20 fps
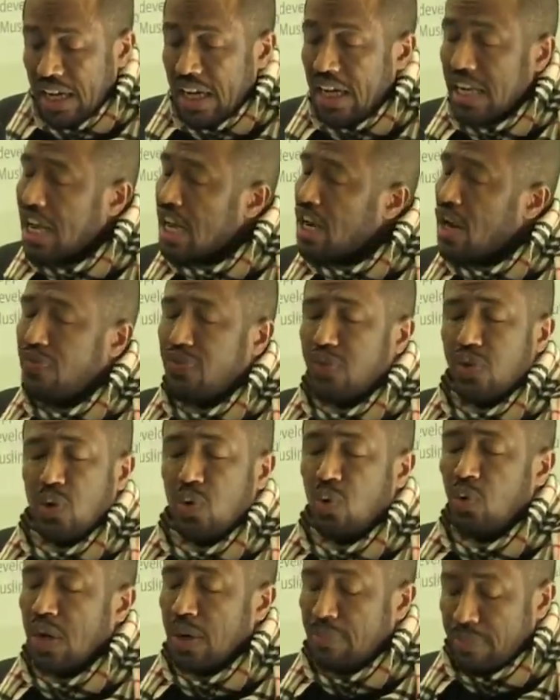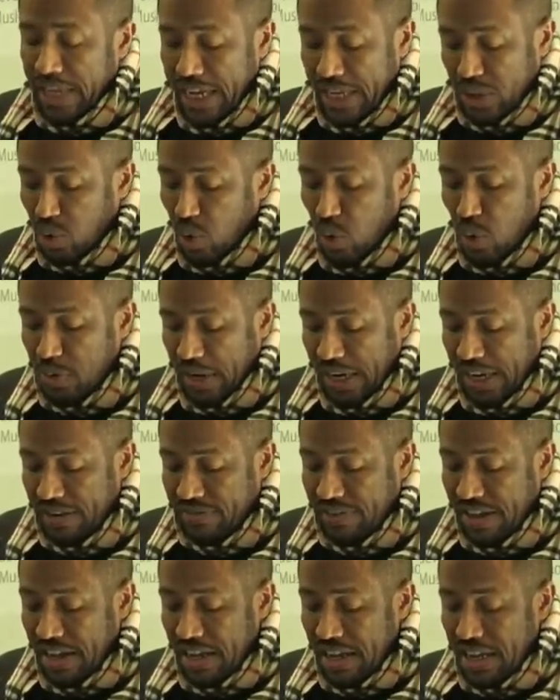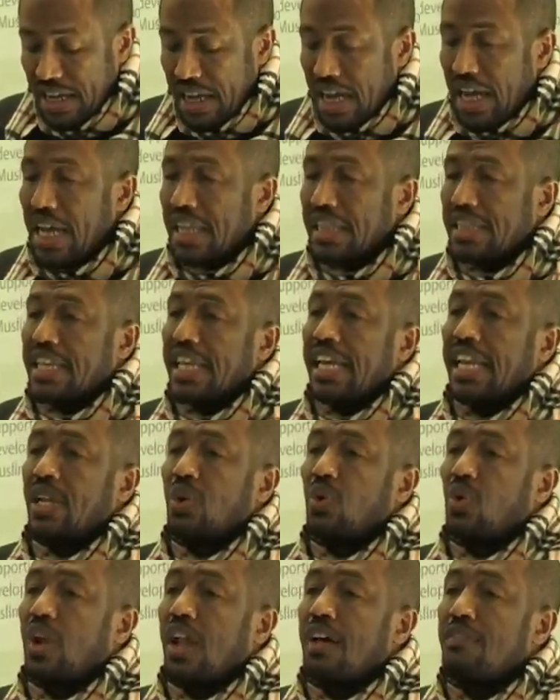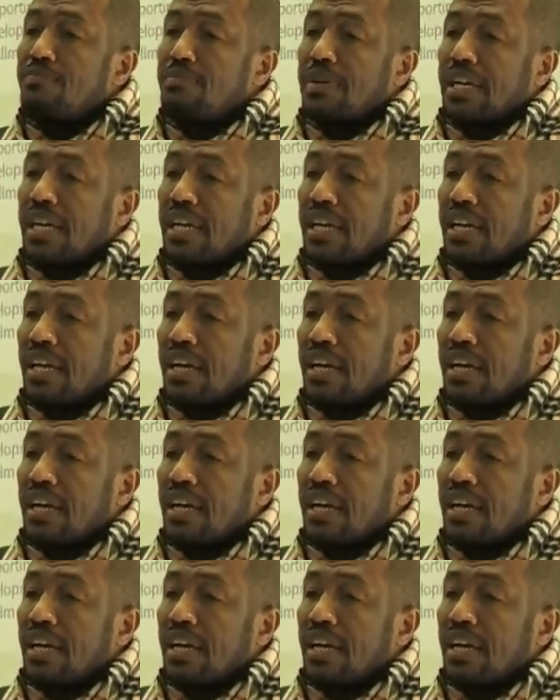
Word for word: none of you will be a true believer until you love me